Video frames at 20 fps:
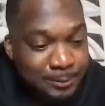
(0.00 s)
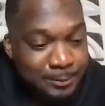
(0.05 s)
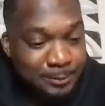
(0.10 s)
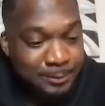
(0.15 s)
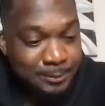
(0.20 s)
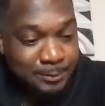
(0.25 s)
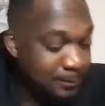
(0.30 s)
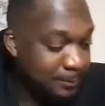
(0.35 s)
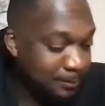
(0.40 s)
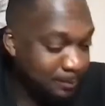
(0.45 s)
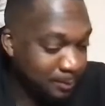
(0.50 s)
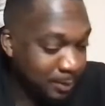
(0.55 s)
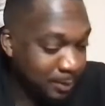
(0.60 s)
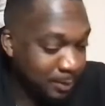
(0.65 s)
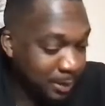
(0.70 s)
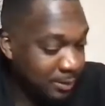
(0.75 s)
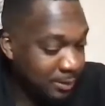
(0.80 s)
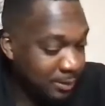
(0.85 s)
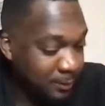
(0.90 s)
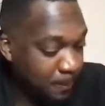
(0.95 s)
right, then,
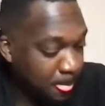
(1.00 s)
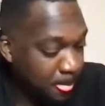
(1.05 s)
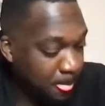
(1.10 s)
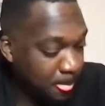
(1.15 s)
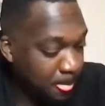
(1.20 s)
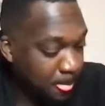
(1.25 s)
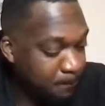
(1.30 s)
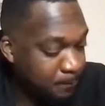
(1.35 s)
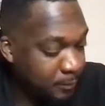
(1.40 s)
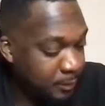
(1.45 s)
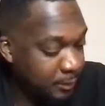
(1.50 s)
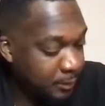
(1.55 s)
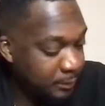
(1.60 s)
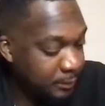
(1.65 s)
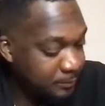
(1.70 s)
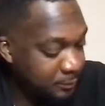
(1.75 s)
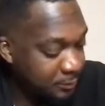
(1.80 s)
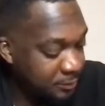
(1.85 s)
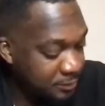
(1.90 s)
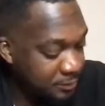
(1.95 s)
guys, man. It was a
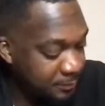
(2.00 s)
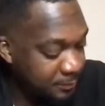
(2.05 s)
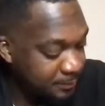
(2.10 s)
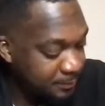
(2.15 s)
good one.